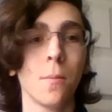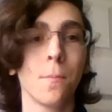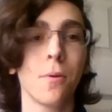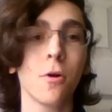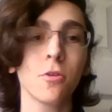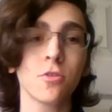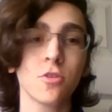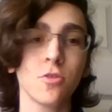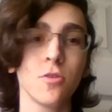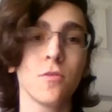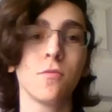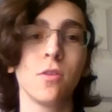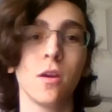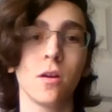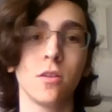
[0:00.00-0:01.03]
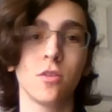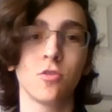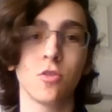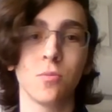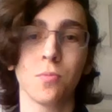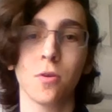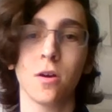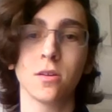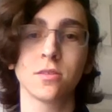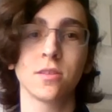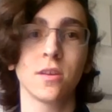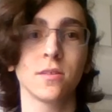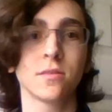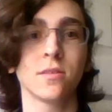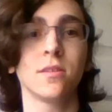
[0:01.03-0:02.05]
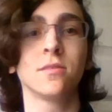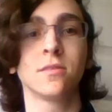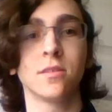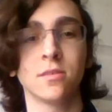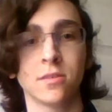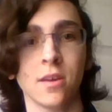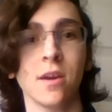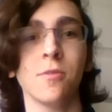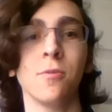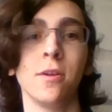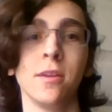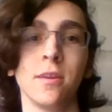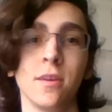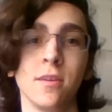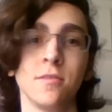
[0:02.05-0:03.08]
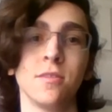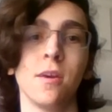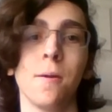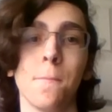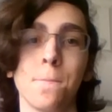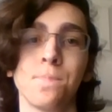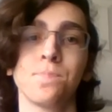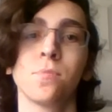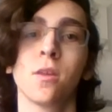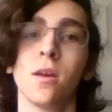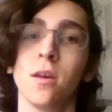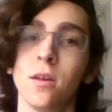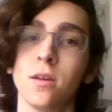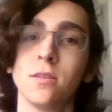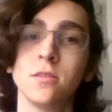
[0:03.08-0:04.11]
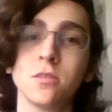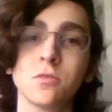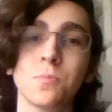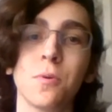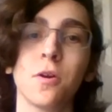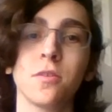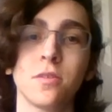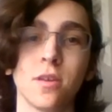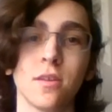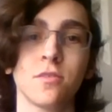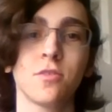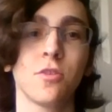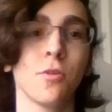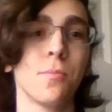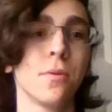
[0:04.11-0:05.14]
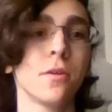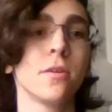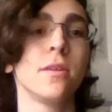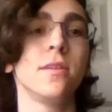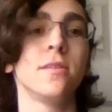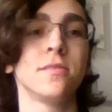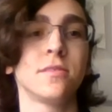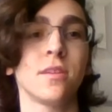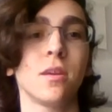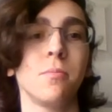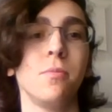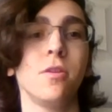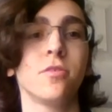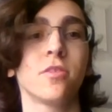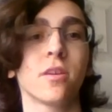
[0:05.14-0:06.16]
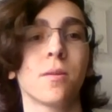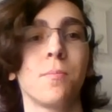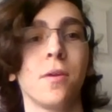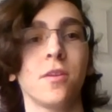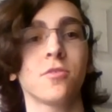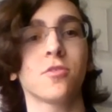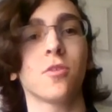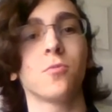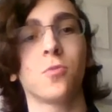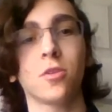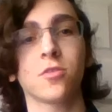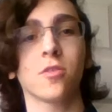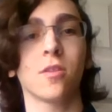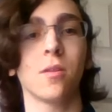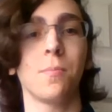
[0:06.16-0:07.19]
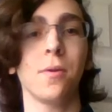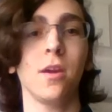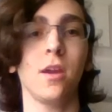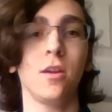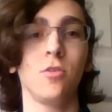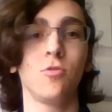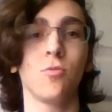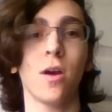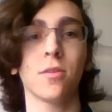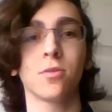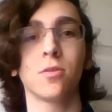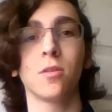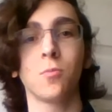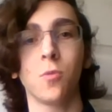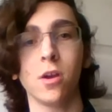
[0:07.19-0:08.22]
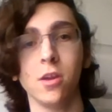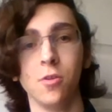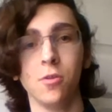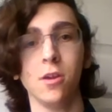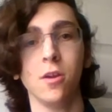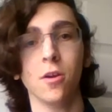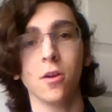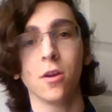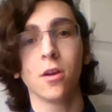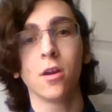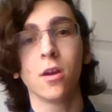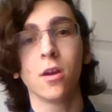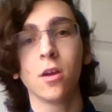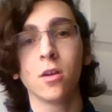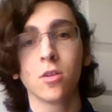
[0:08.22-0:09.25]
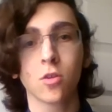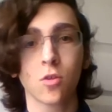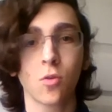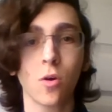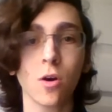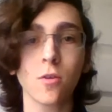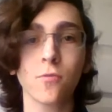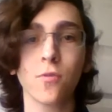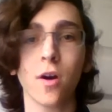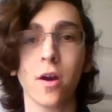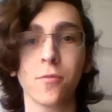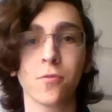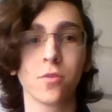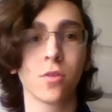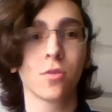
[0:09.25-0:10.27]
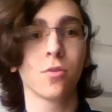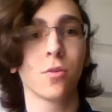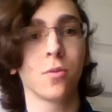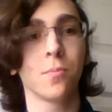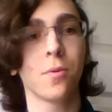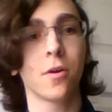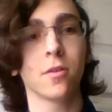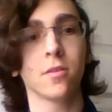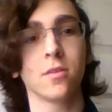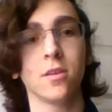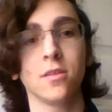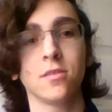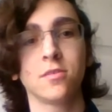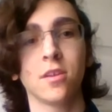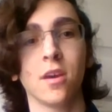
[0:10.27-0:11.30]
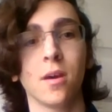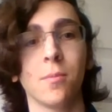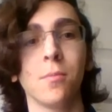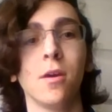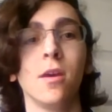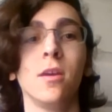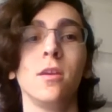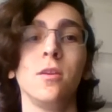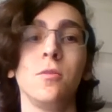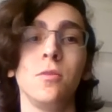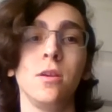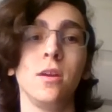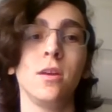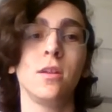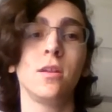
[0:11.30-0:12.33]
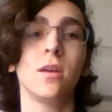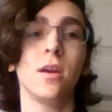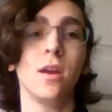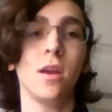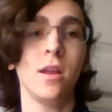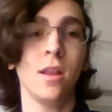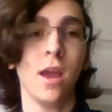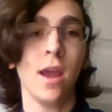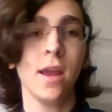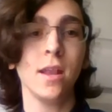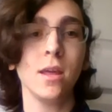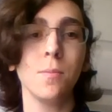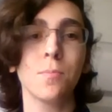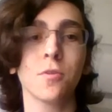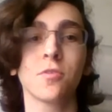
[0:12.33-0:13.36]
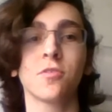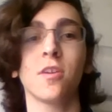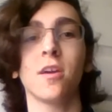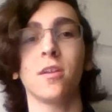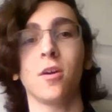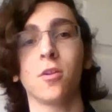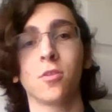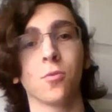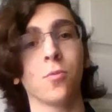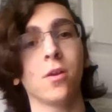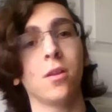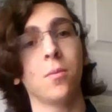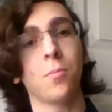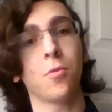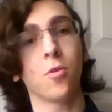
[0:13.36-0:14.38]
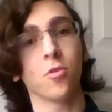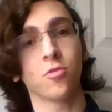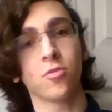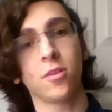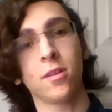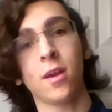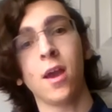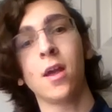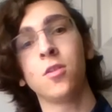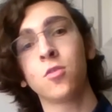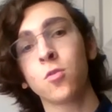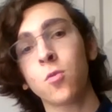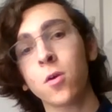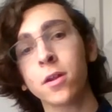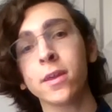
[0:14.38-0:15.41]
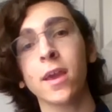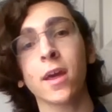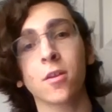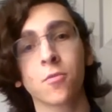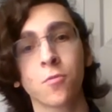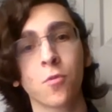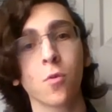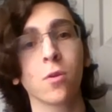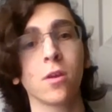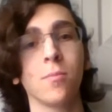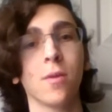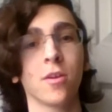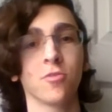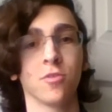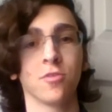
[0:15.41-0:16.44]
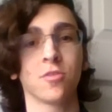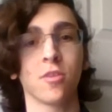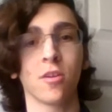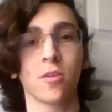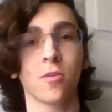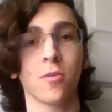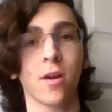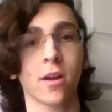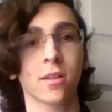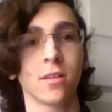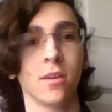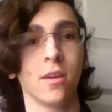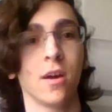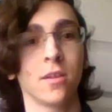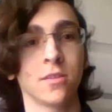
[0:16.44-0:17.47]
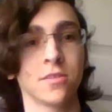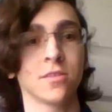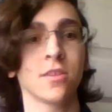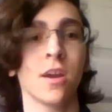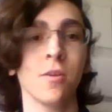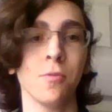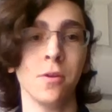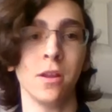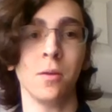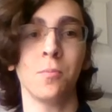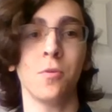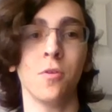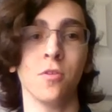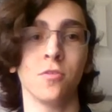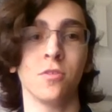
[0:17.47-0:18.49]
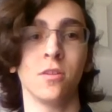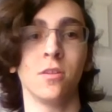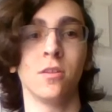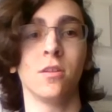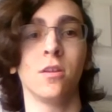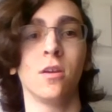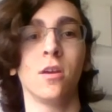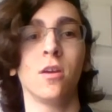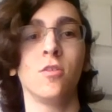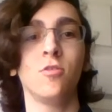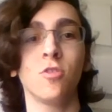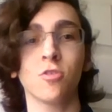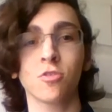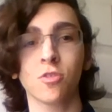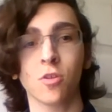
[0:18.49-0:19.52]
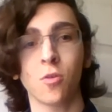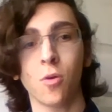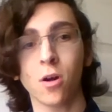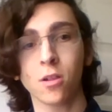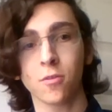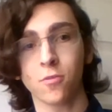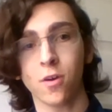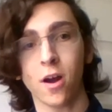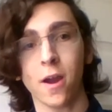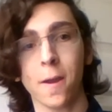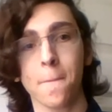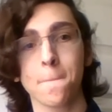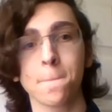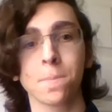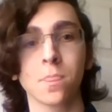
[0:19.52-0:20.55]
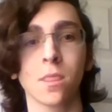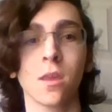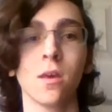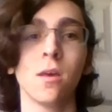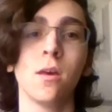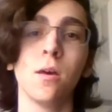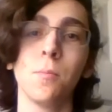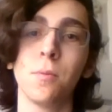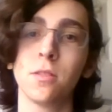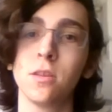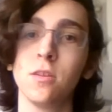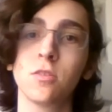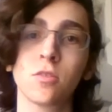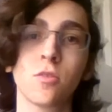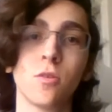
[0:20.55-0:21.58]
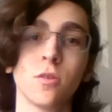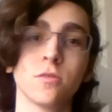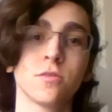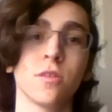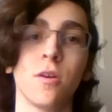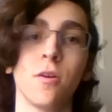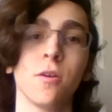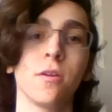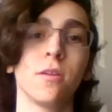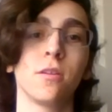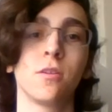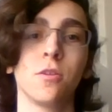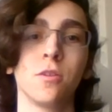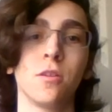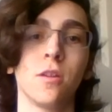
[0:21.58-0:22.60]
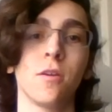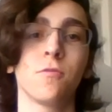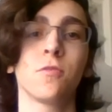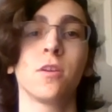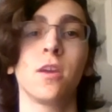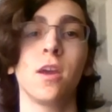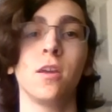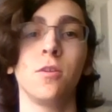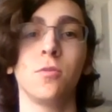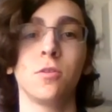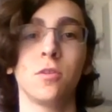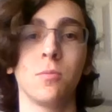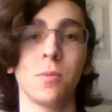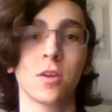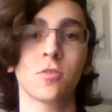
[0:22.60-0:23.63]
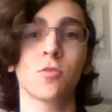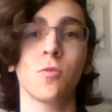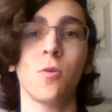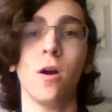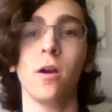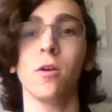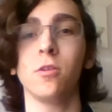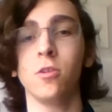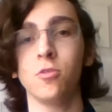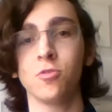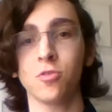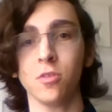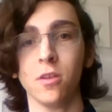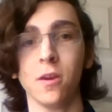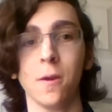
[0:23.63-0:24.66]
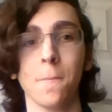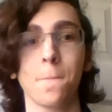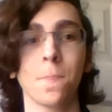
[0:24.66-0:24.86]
Part 2 of the audition process is the sight reading exam. This part tests your ability to sing music based on what's on the page rather than what you hear. To qualify for the third part of the exam, you need an 80% on the written portion and 20 out of 40 measures sung correctly on the sight reading portion, just to qualify. But these scores aren't good enough to get you into mixed choir usually.